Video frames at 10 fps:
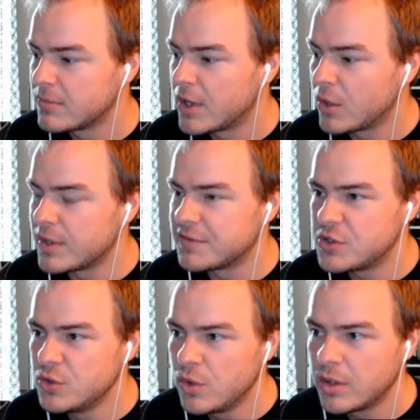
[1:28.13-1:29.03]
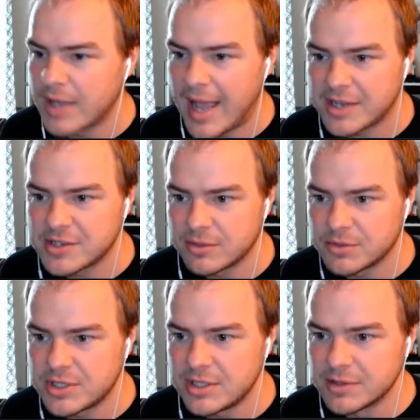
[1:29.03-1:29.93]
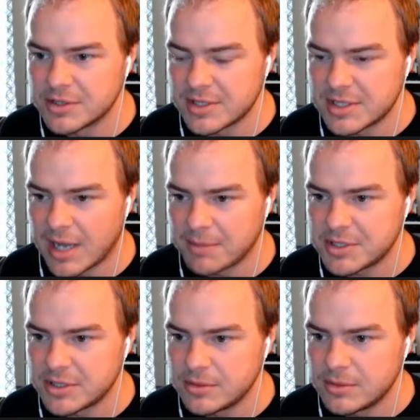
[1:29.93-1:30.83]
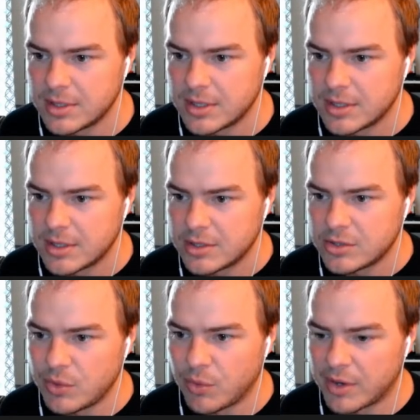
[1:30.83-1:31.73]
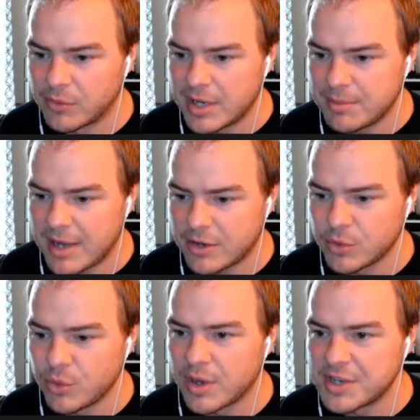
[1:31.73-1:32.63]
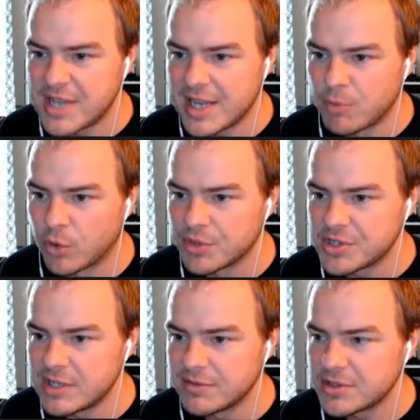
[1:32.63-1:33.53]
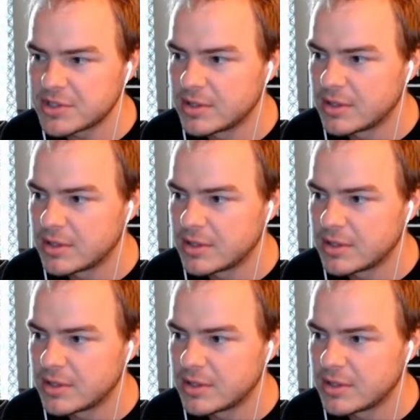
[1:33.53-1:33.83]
We have 2 excellent receivers, the top 2. Do we want a running back or do we want to take more receivers?